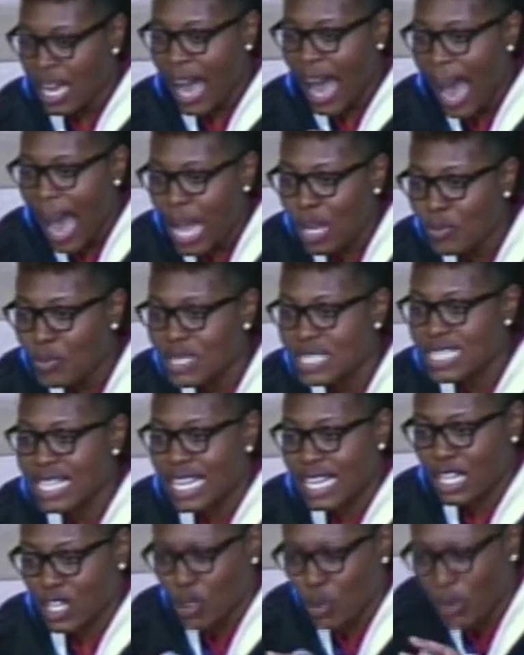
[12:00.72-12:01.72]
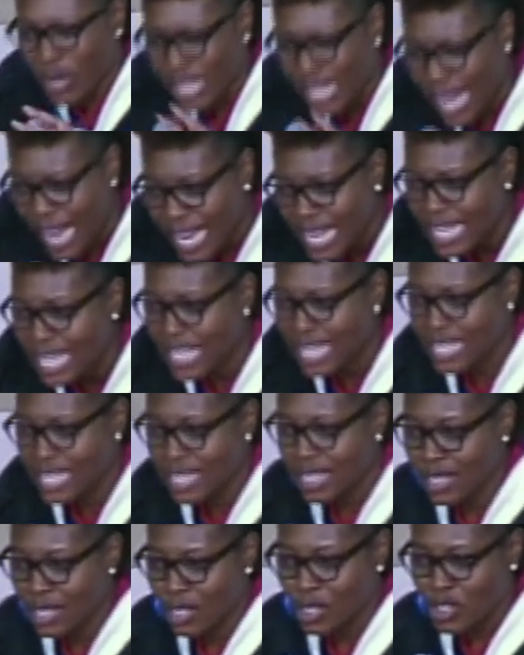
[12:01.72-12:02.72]
I was created
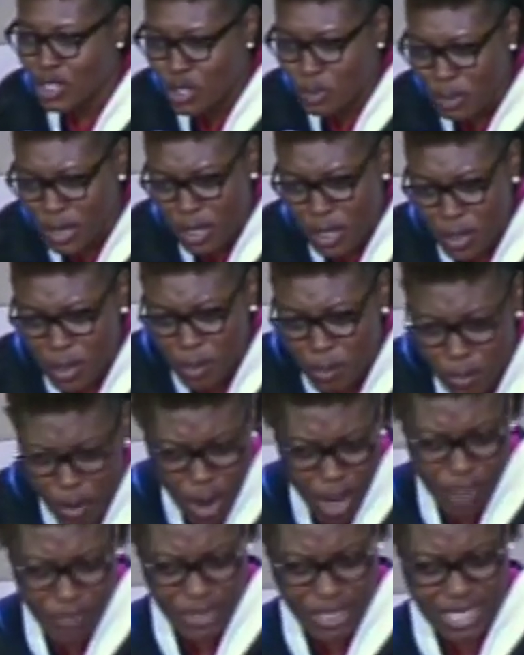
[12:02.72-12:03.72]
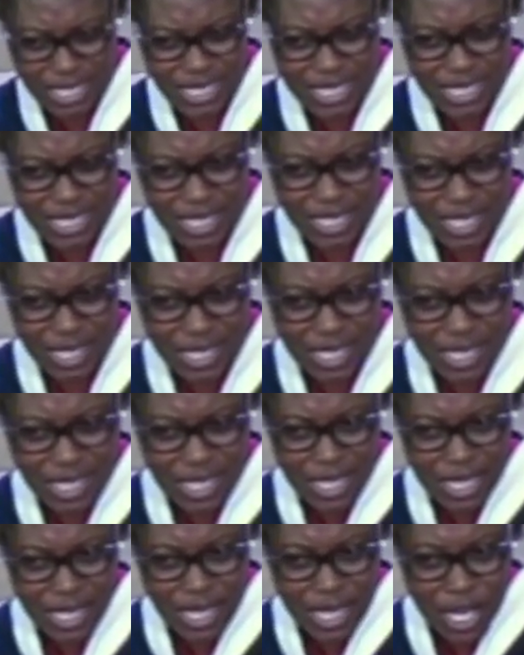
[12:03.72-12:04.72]
to be marvelous.
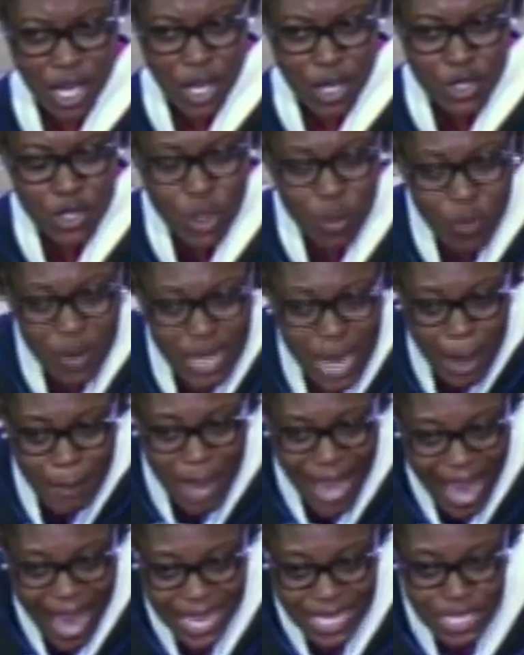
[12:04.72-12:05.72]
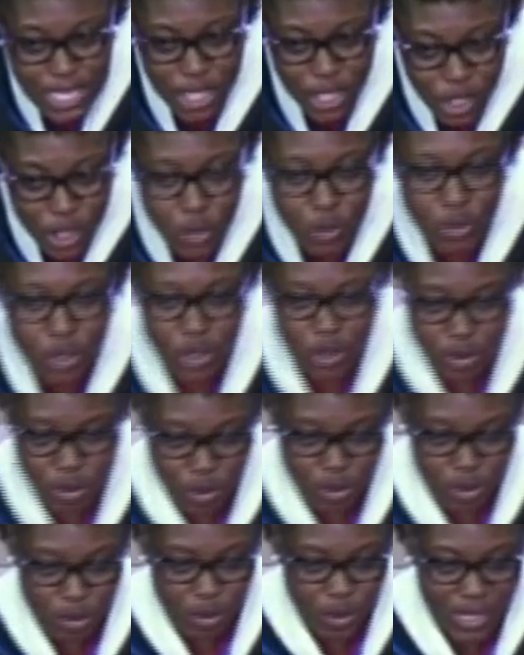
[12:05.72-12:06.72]
So when I'm asking you to do
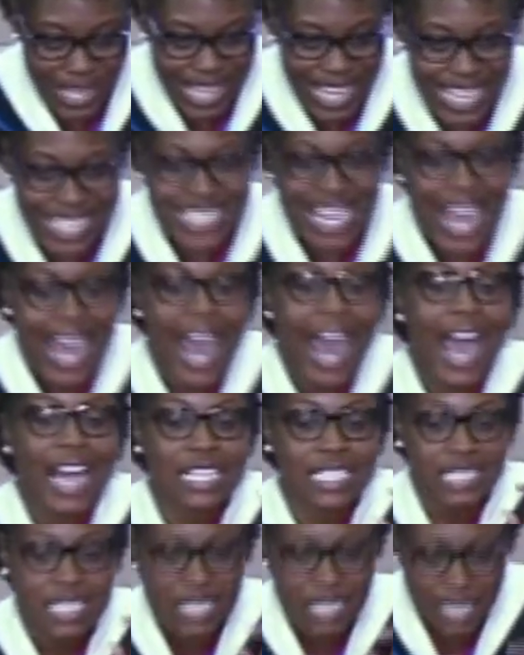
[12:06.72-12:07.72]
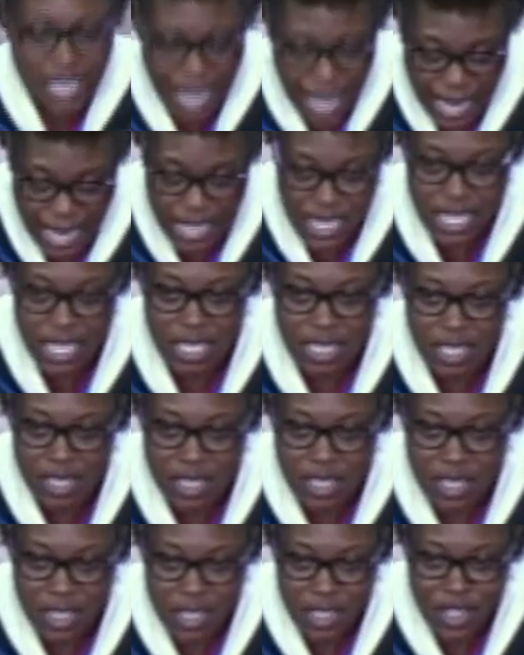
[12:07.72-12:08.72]
is act like
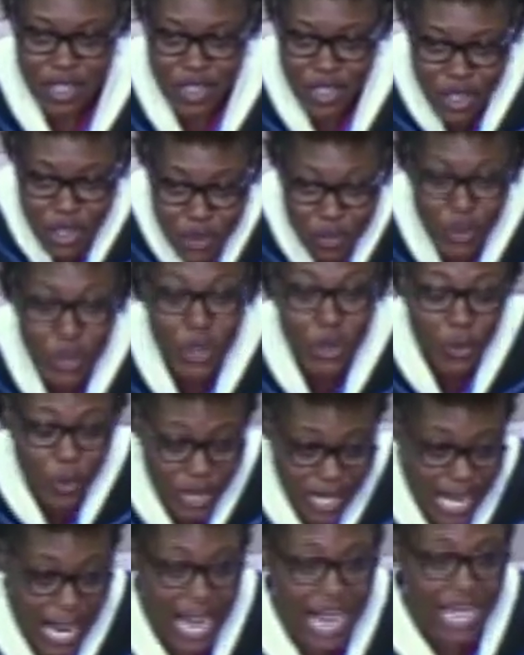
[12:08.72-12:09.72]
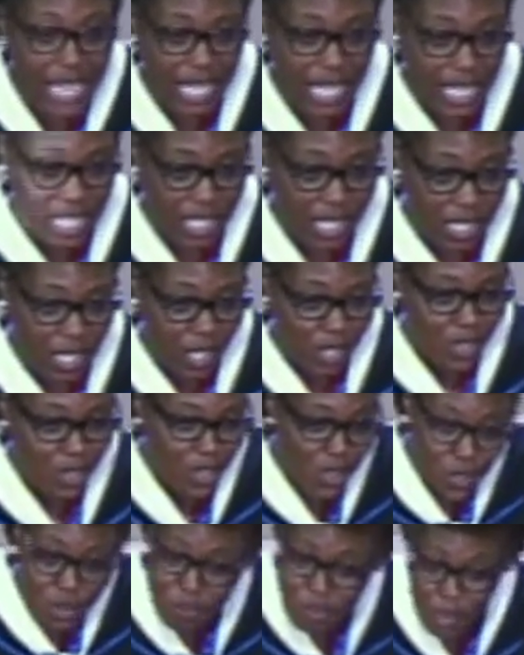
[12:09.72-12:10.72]
you were created
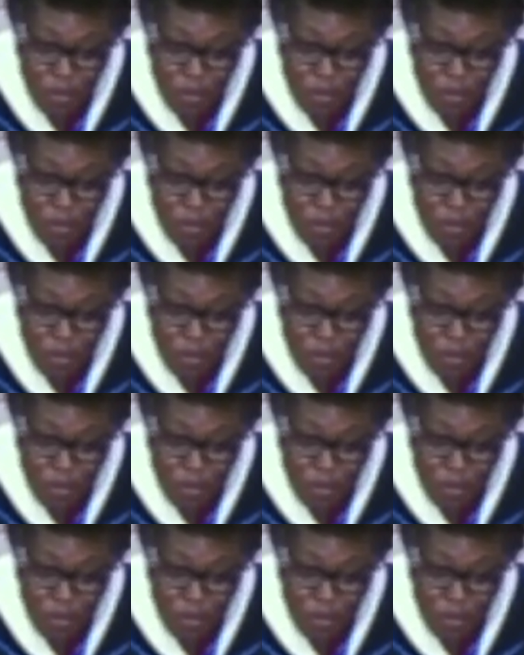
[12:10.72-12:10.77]
to be